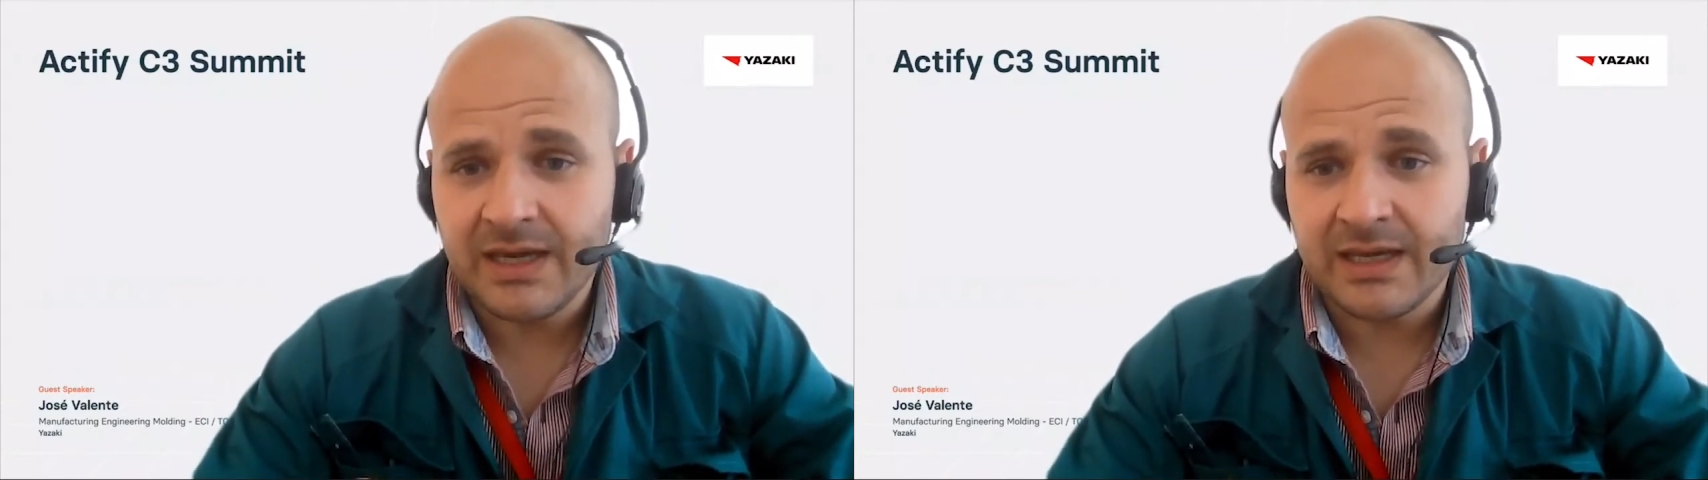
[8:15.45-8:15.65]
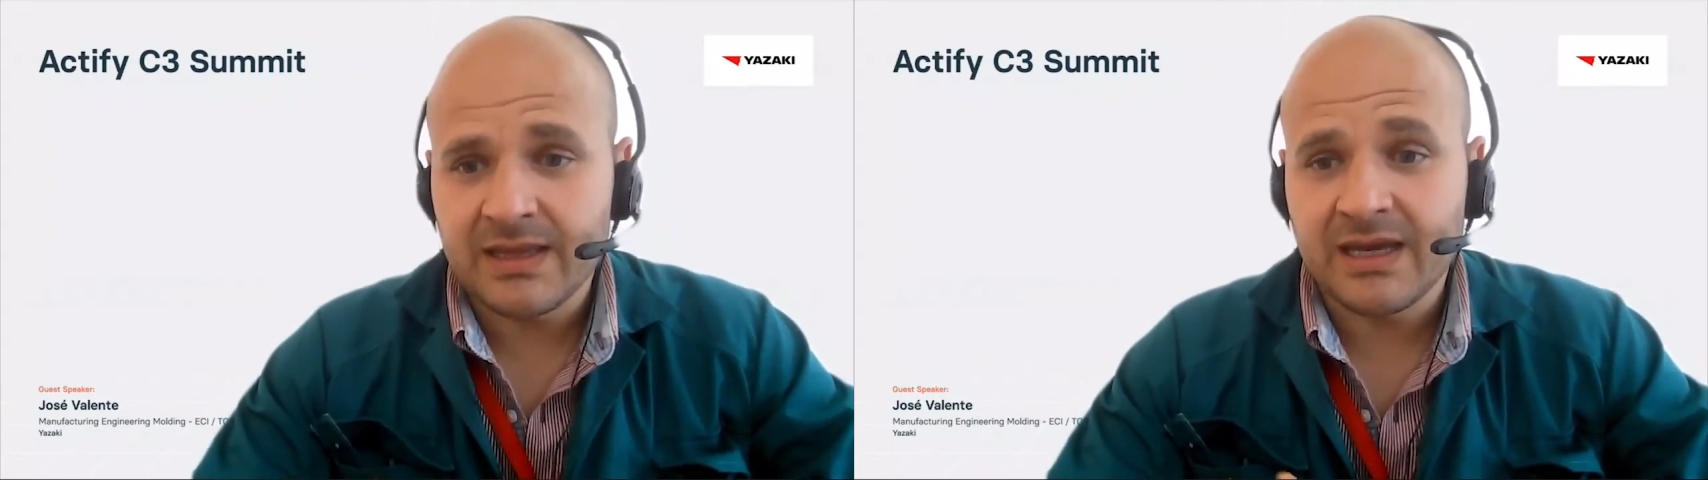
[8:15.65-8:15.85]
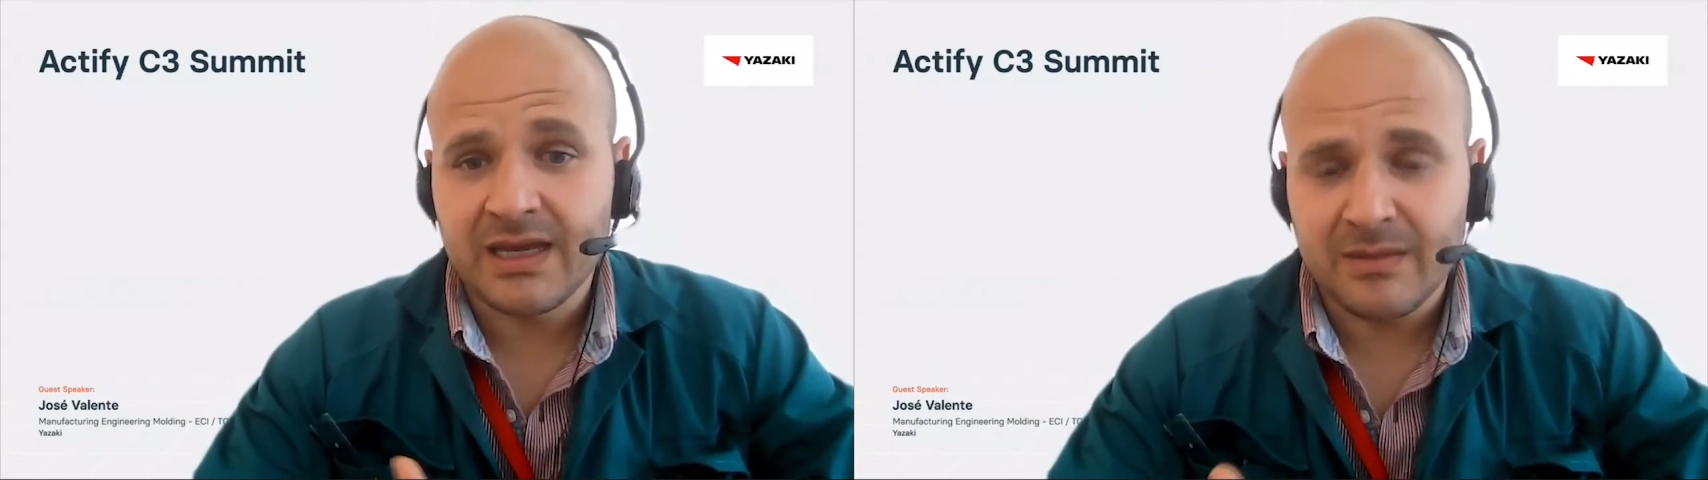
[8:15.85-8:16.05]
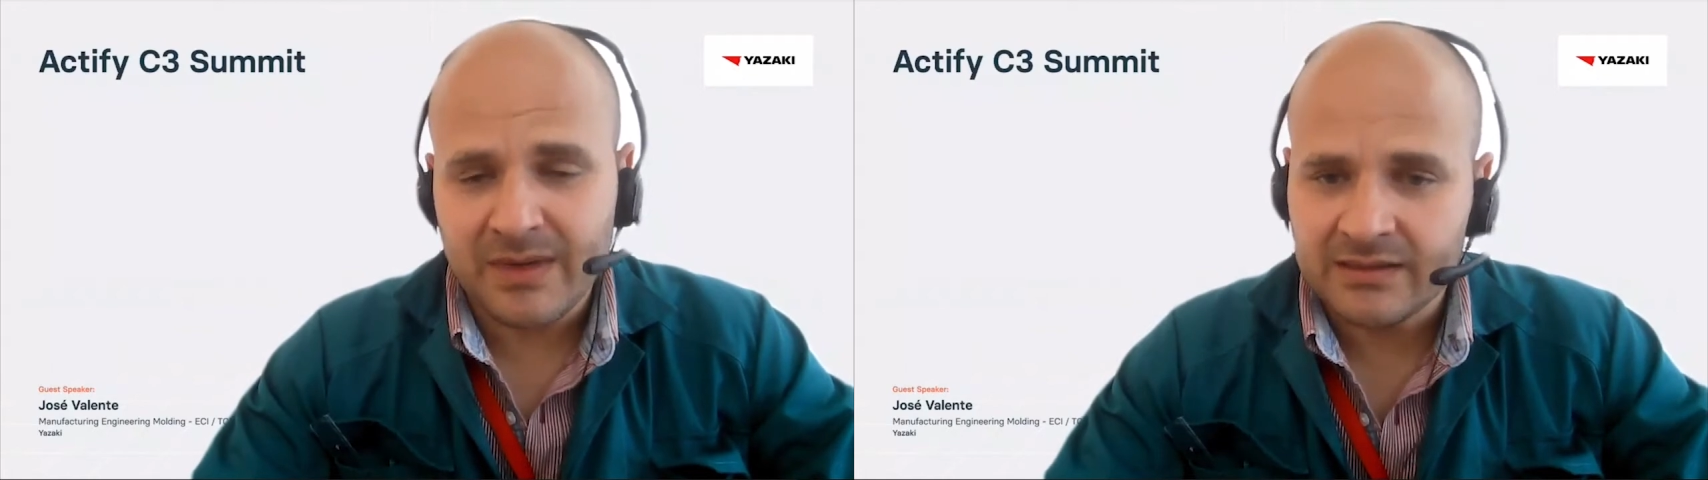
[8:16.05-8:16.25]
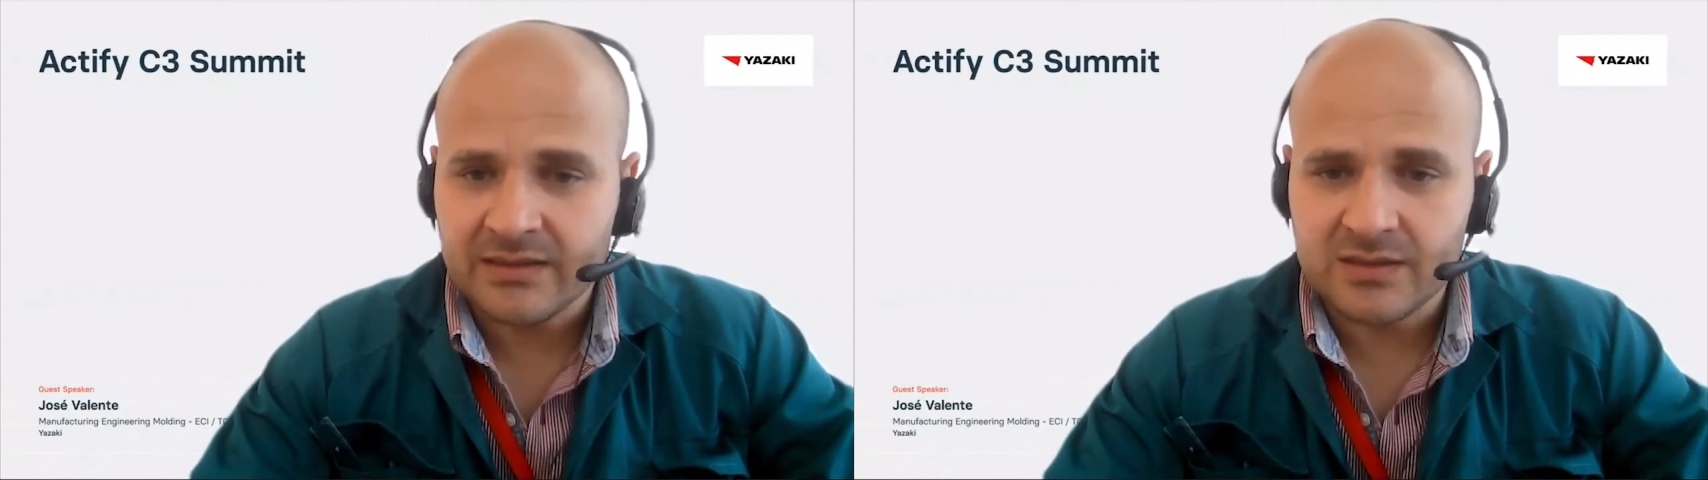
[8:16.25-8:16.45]
and the
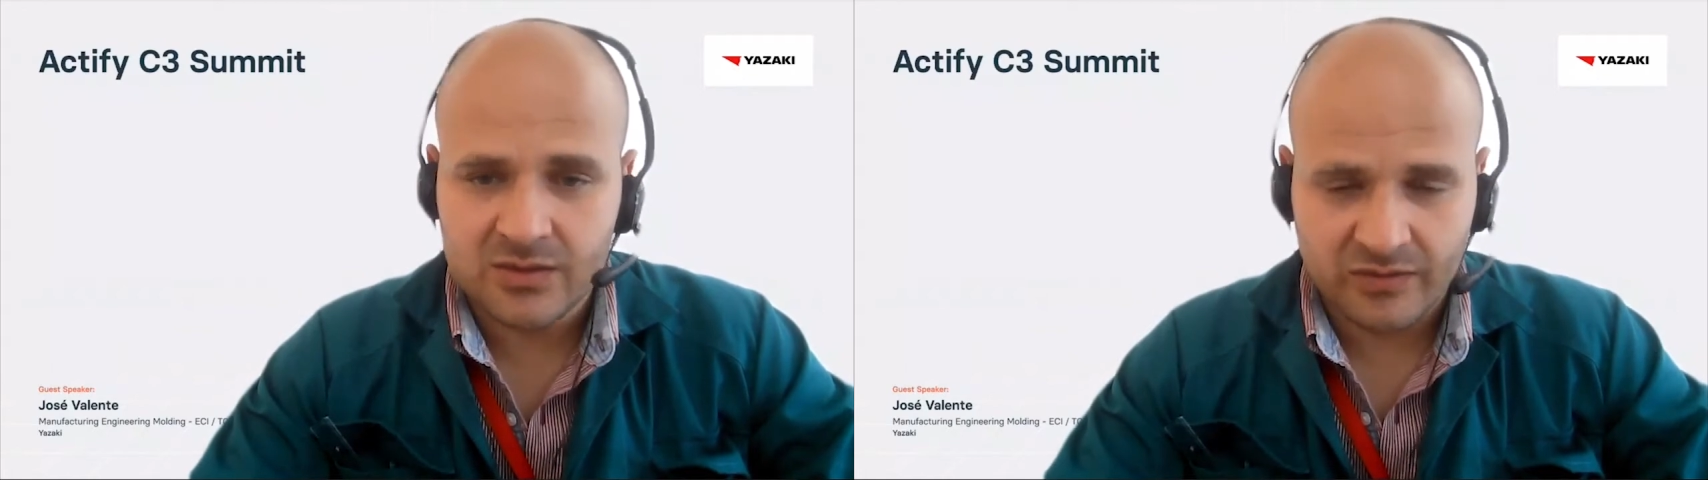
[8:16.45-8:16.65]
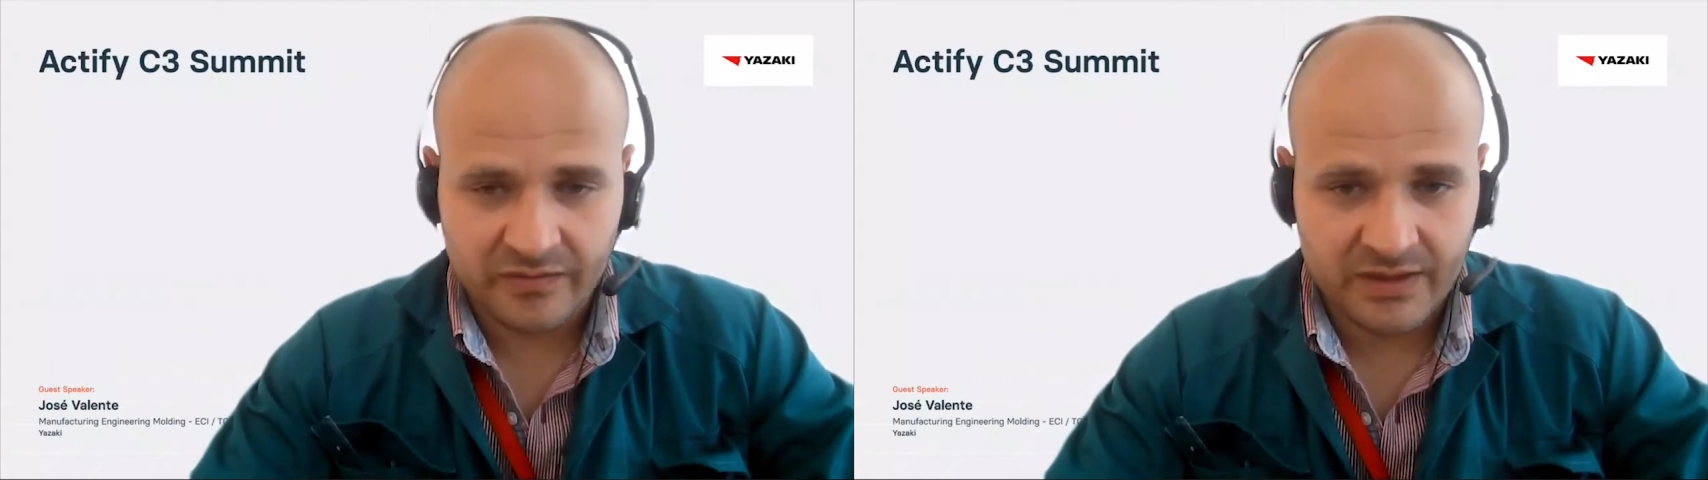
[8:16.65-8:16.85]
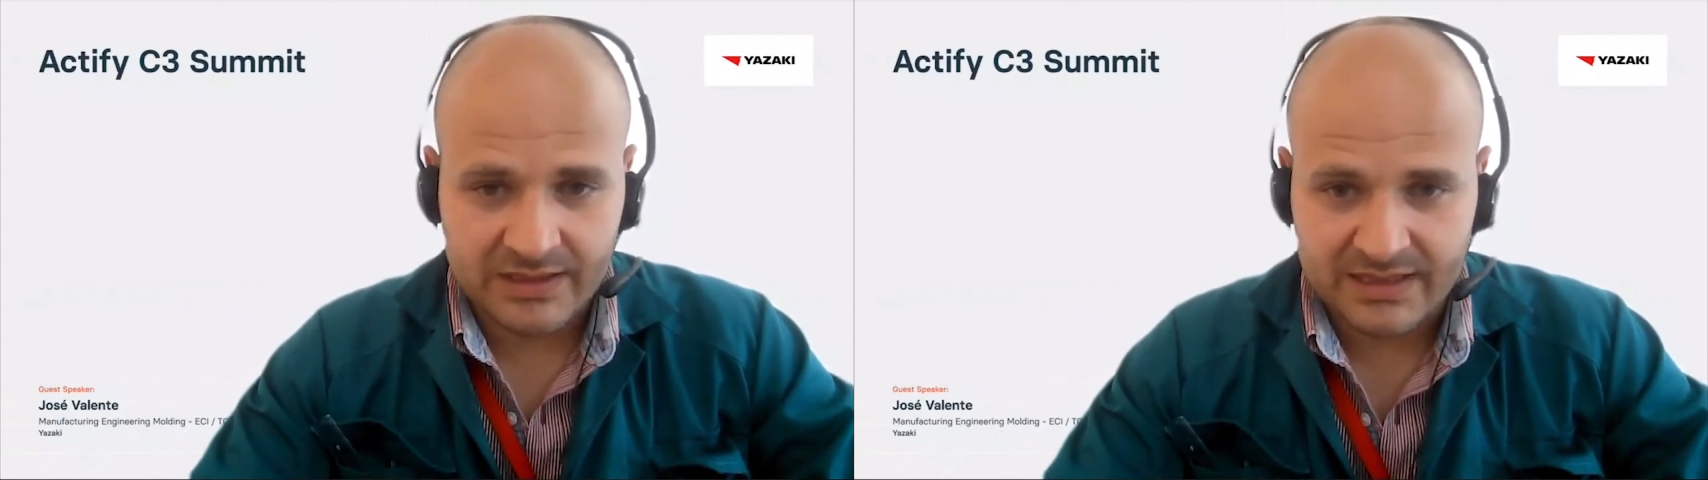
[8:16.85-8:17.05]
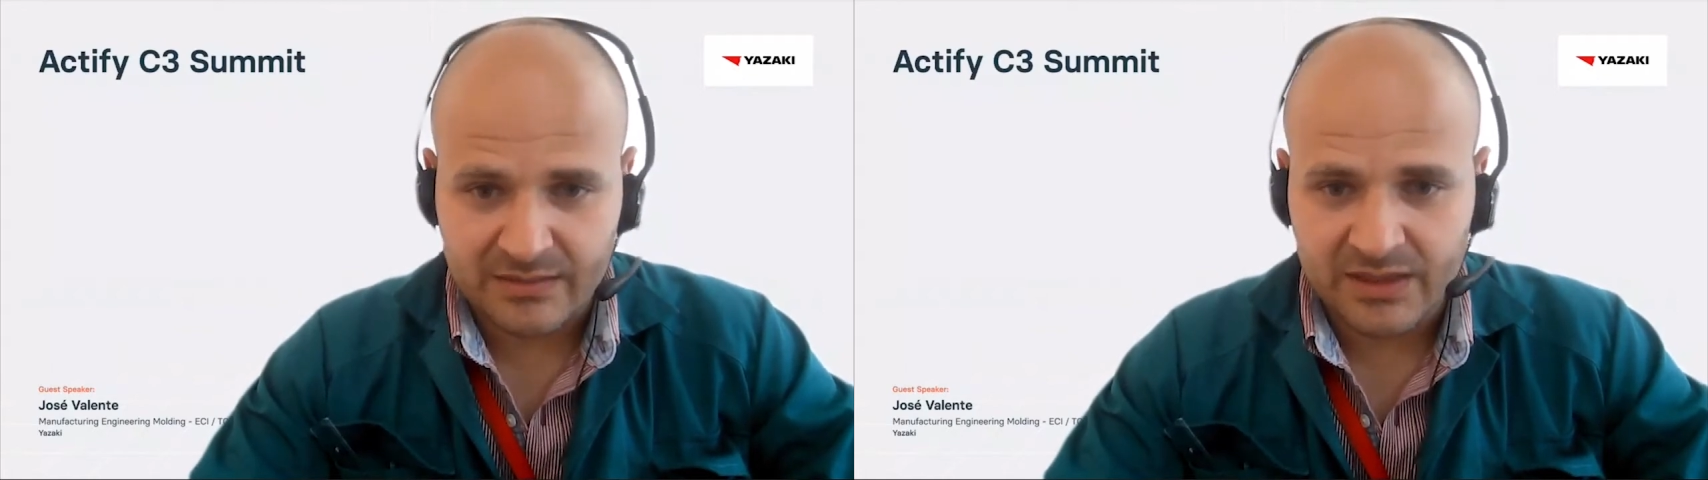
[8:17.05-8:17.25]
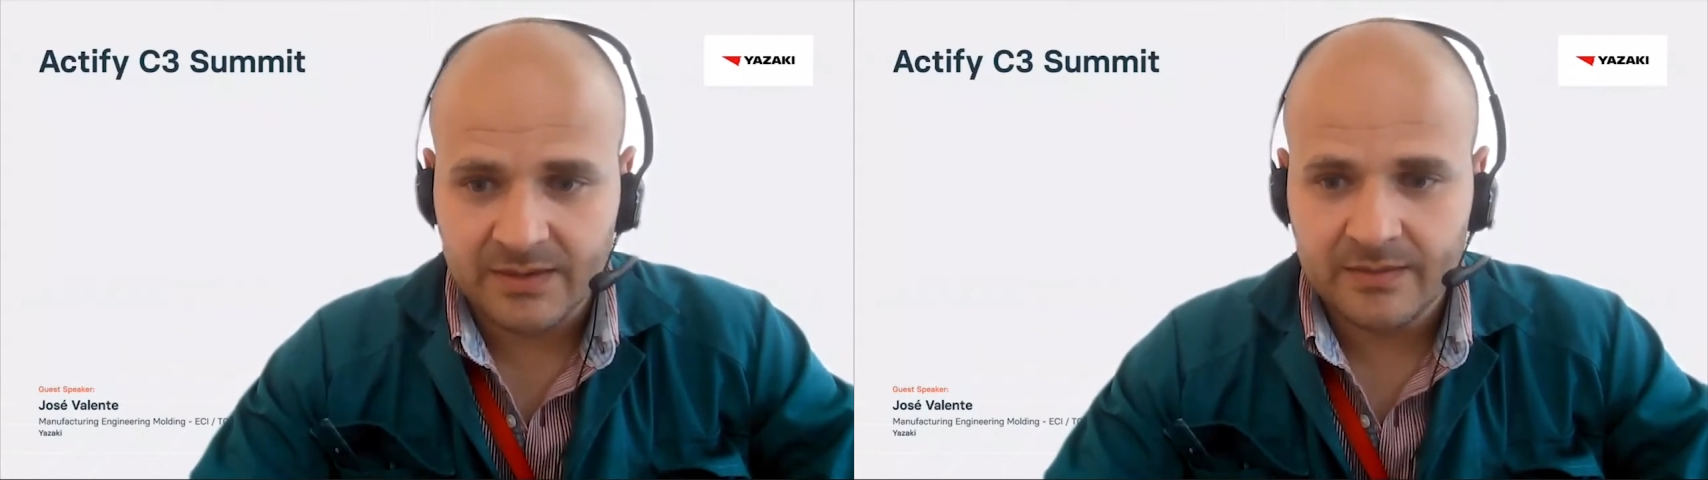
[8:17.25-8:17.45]
kinematics of the
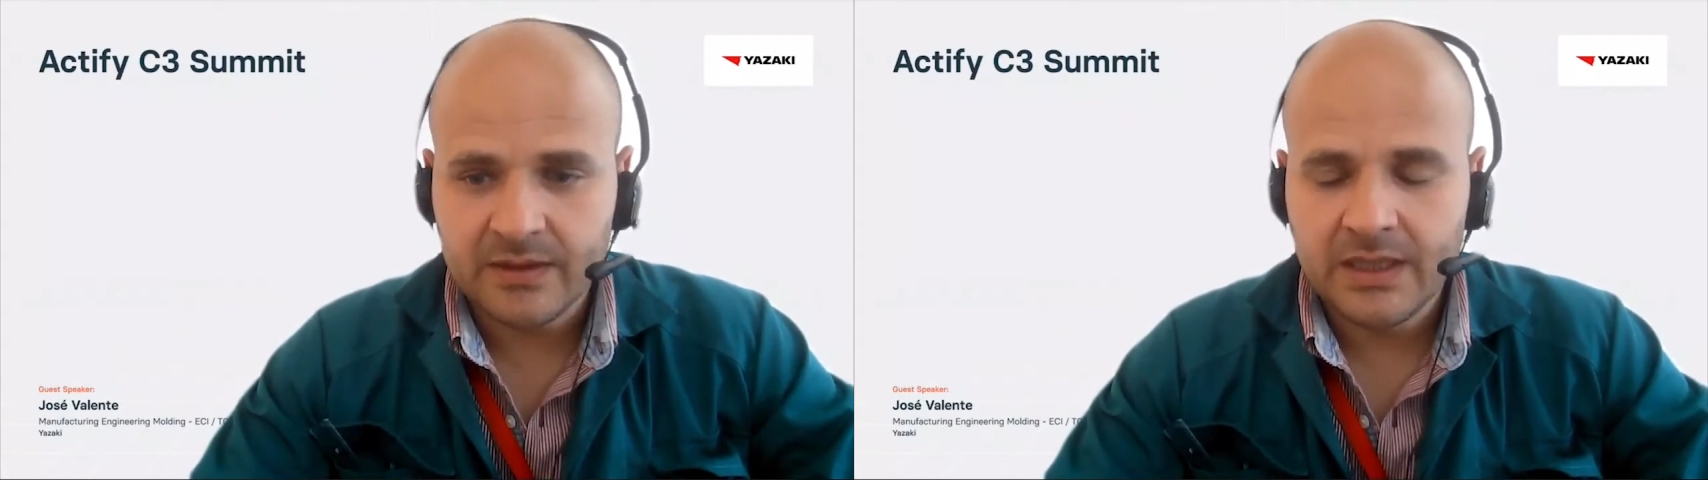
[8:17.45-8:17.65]
assembly.